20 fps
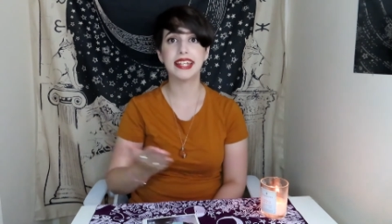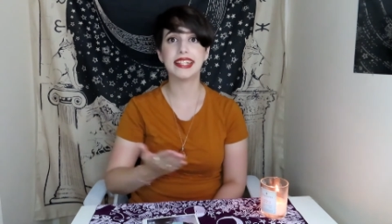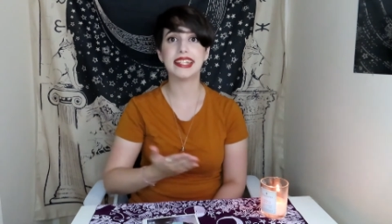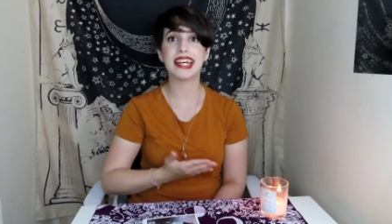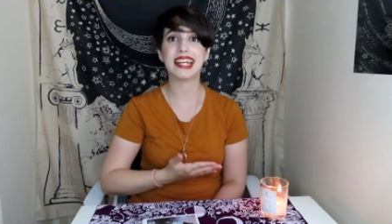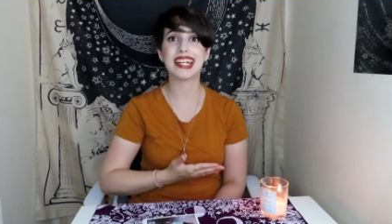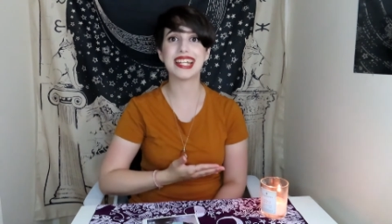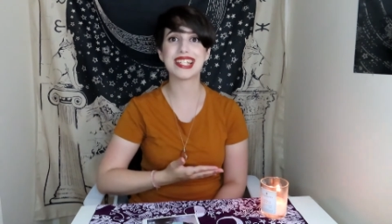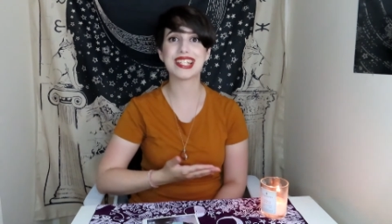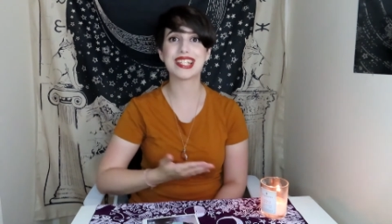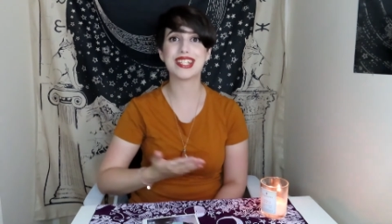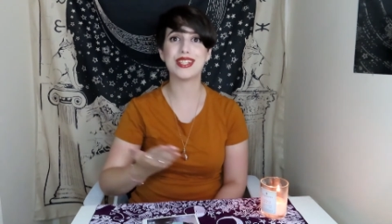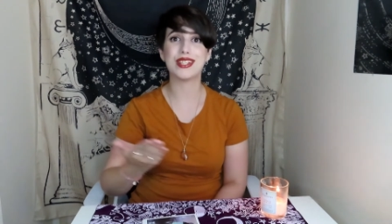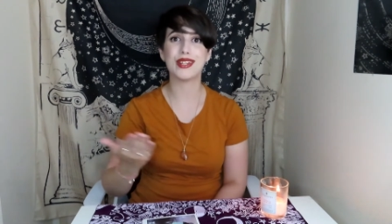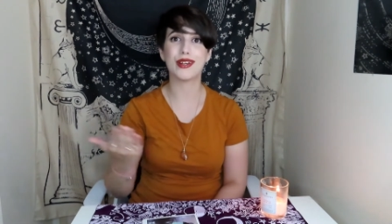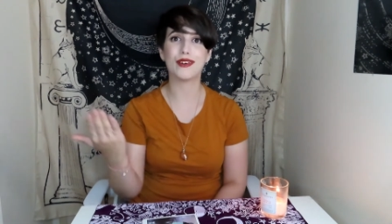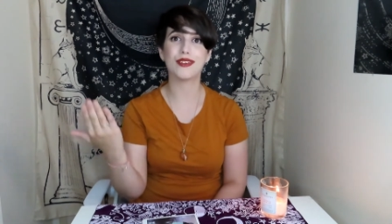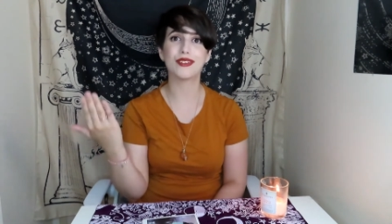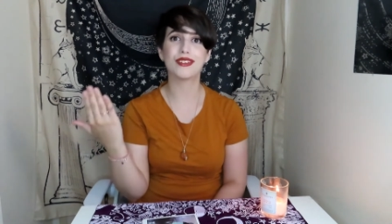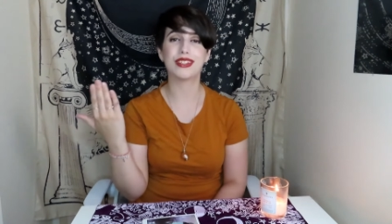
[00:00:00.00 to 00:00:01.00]
That is
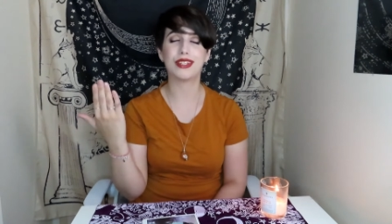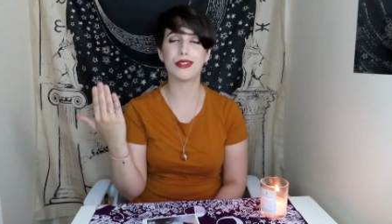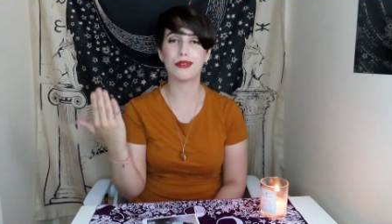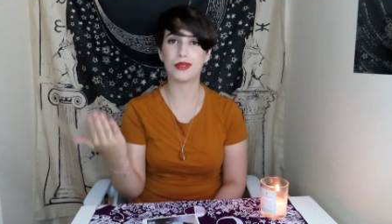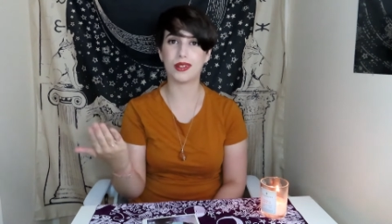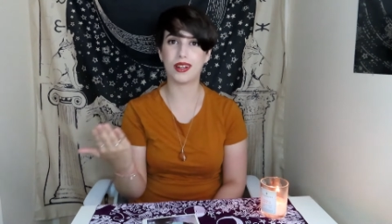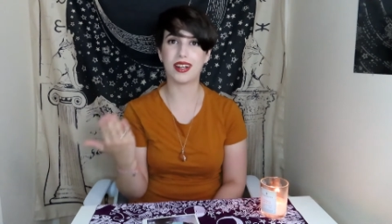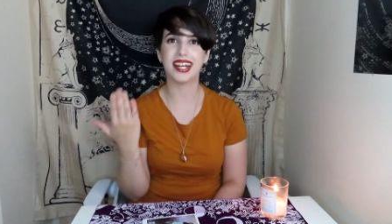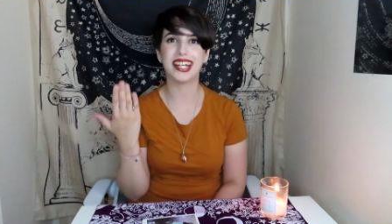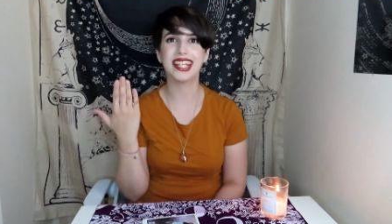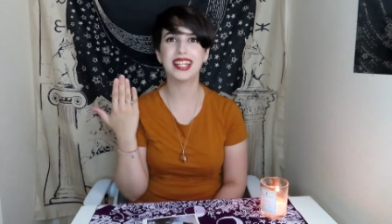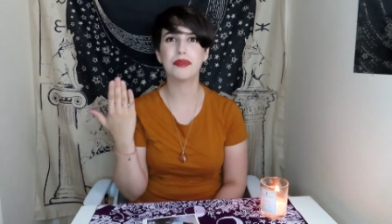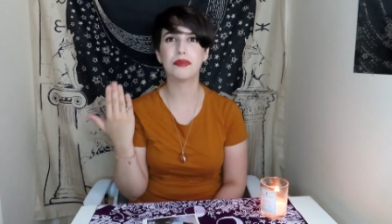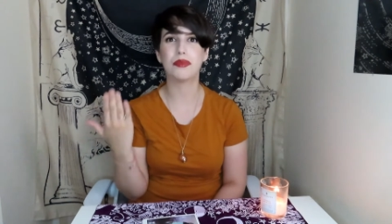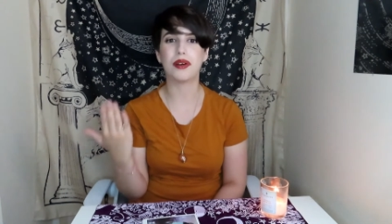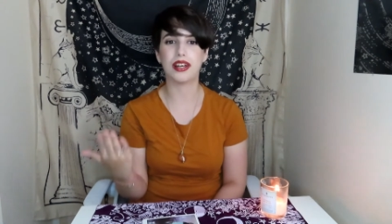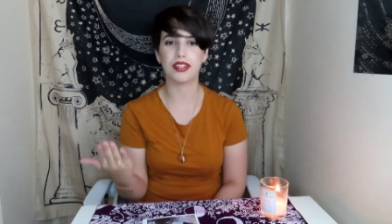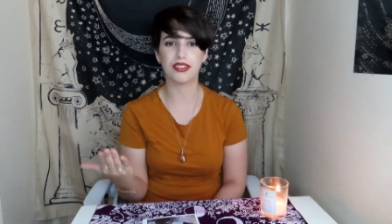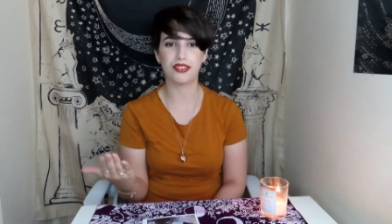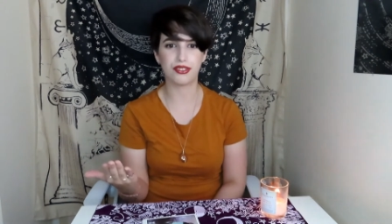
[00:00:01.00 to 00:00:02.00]
not the right
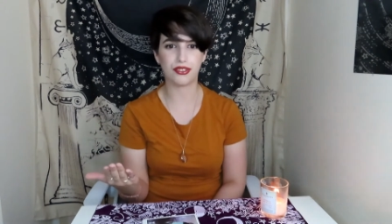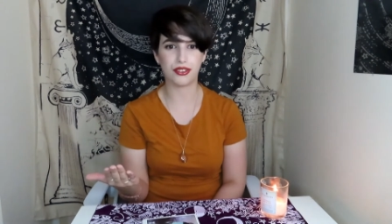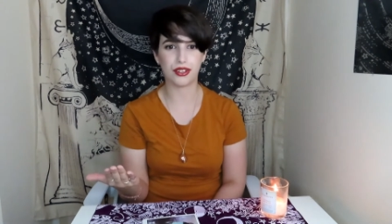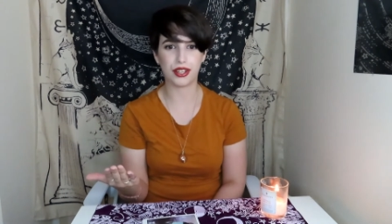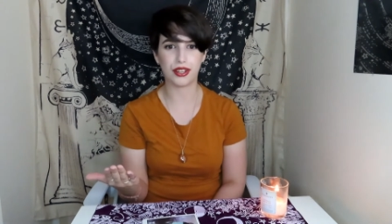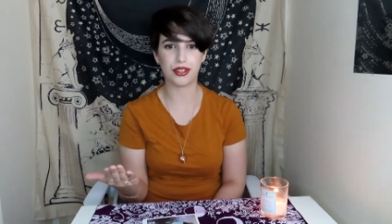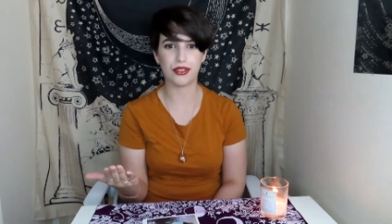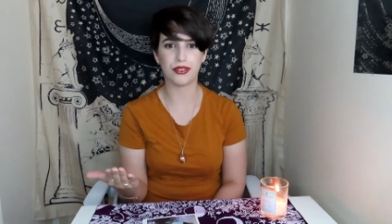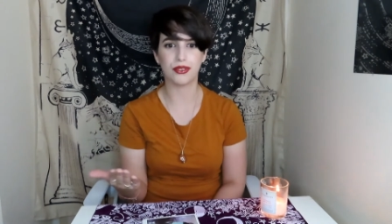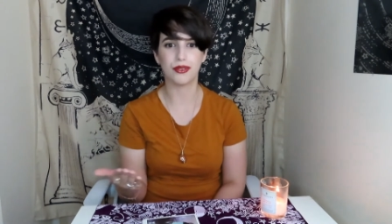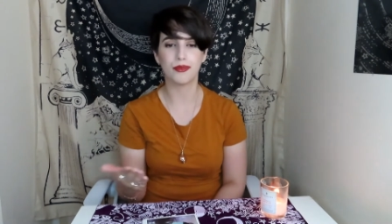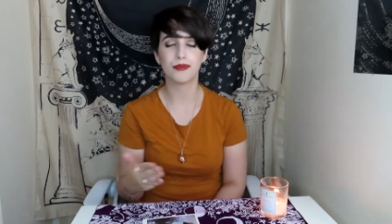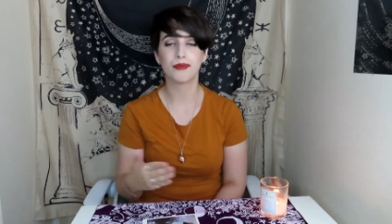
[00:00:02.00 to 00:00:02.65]
path for you.